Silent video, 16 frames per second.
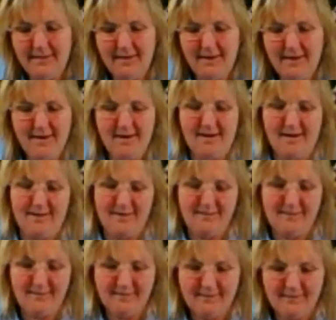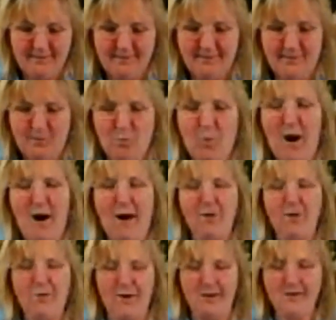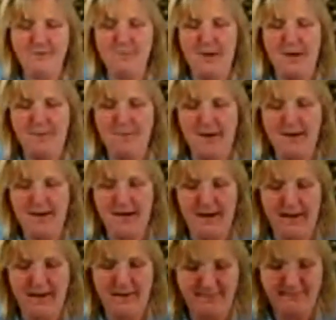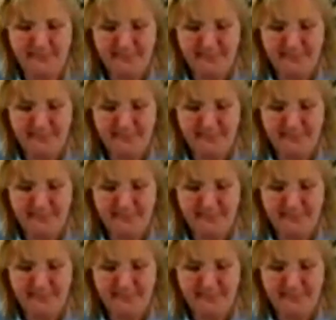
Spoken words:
Ah, wow, you guys have made my night.